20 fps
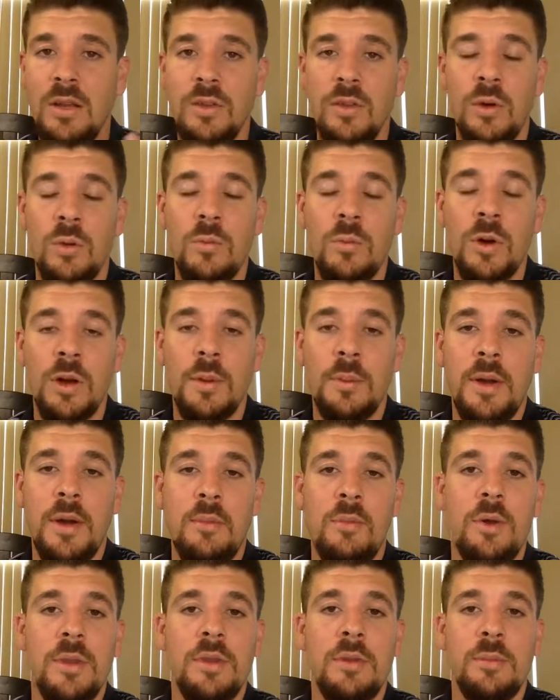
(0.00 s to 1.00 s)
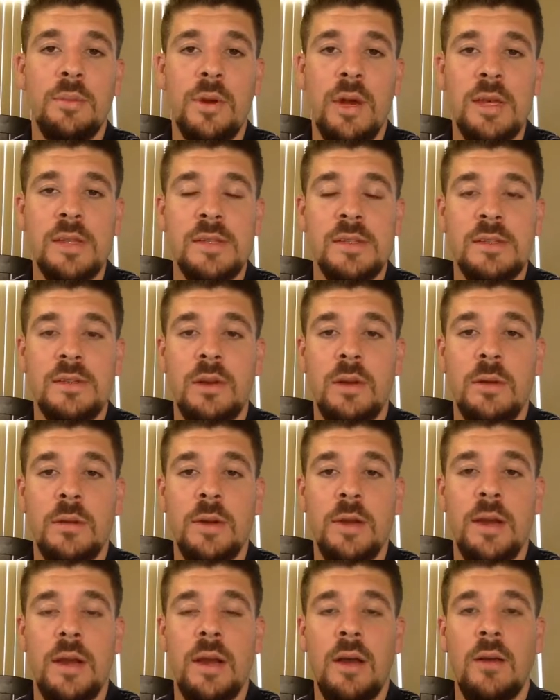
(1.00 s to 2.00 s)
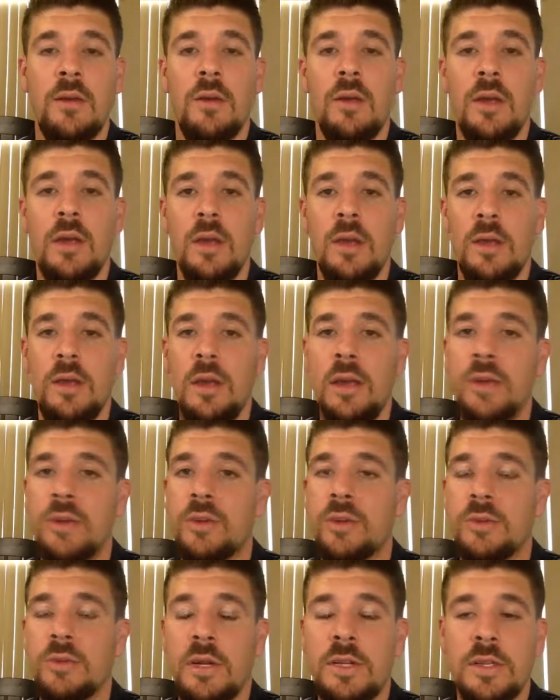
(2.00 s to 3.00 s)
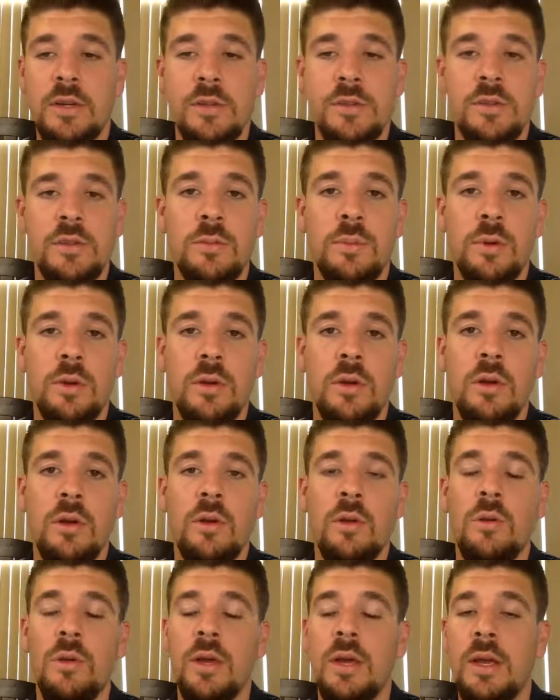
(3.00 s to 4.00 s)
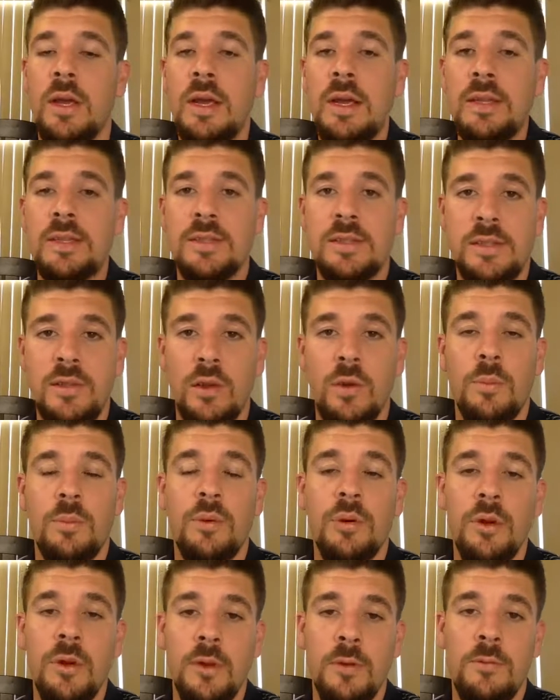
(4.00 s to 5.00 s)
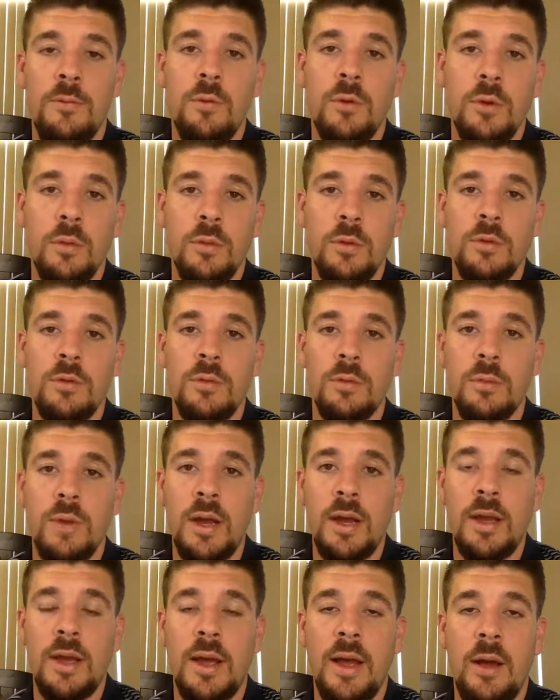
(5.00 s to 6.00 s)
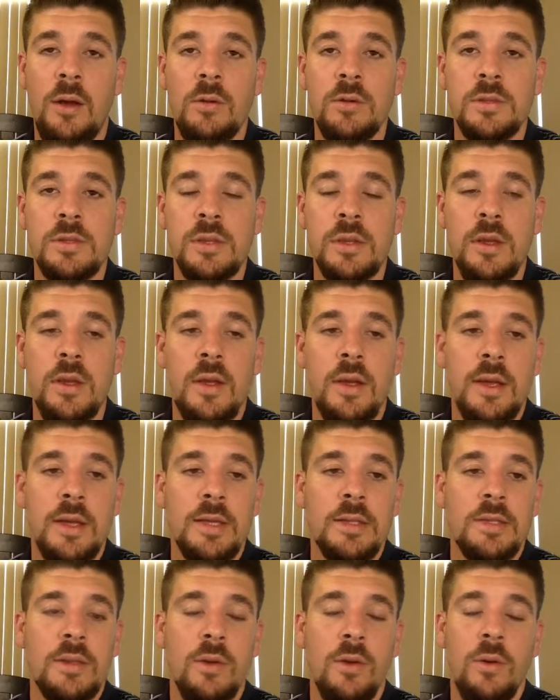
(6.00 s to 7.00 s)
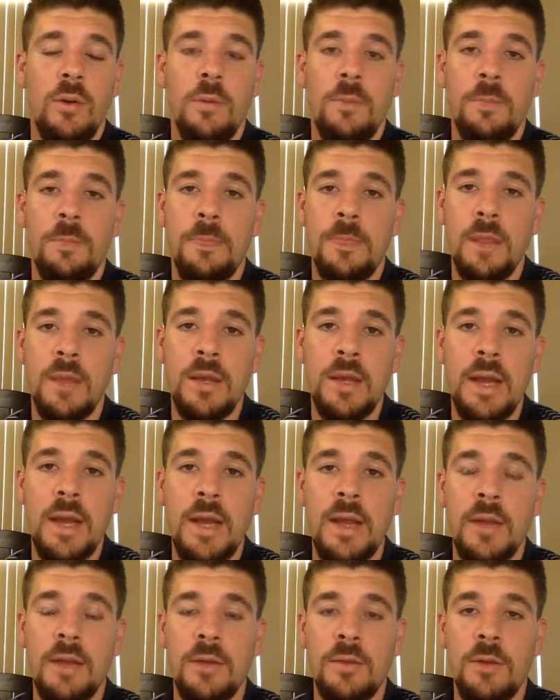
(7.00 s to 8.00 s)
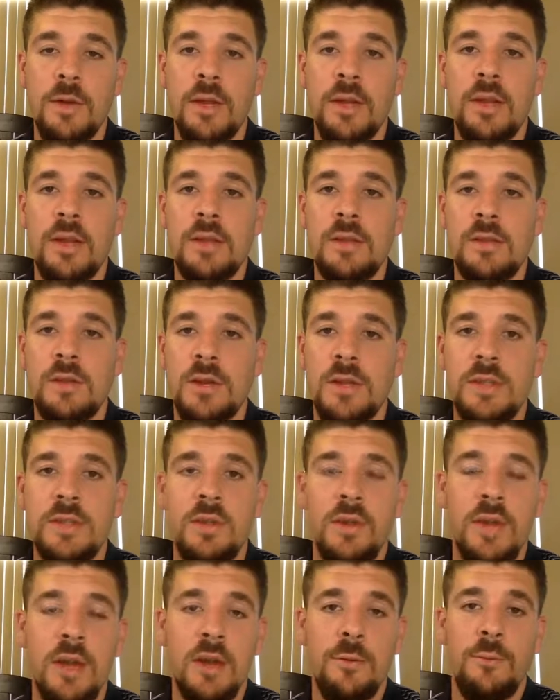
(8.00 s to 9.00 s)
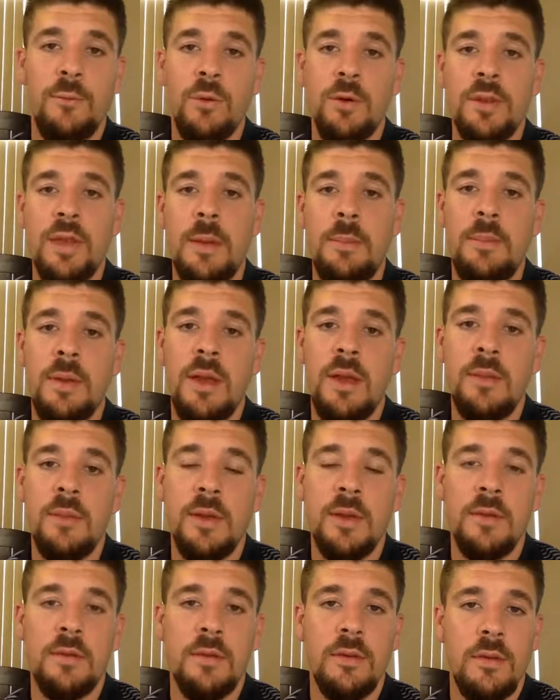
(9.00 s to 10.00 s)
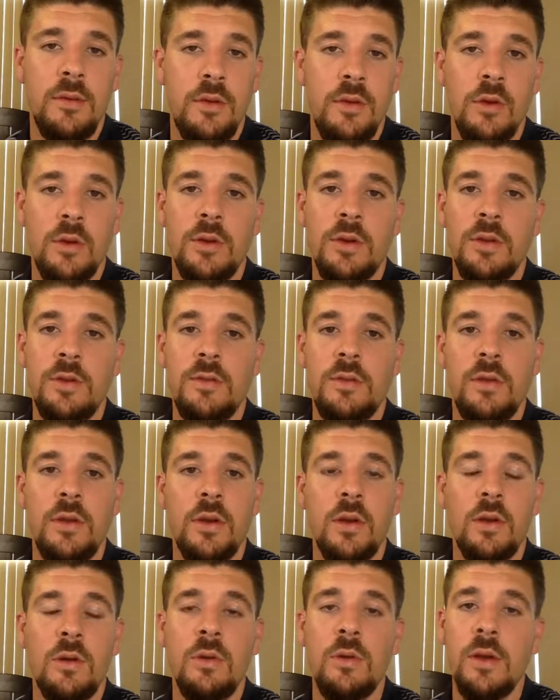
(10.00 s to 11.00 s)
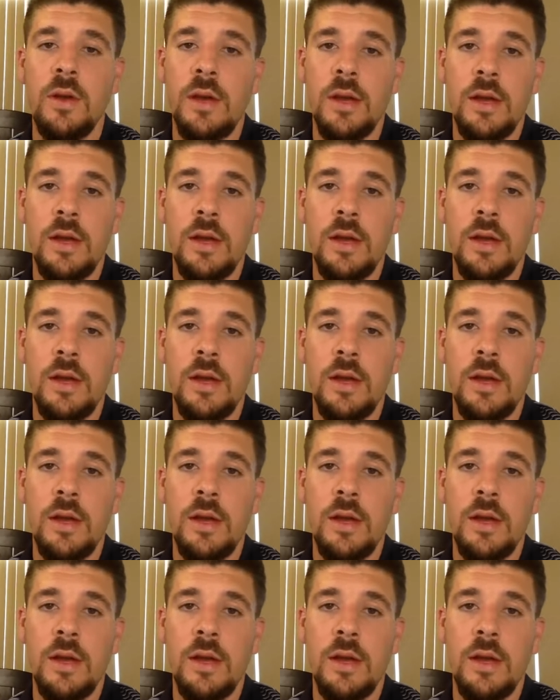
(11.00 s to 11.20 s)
don't worry about what the prices are right now. Interest rates are super low. It's still pretty affordable to buy a house. So get into it. As long as you can afford that payment, you're good to go.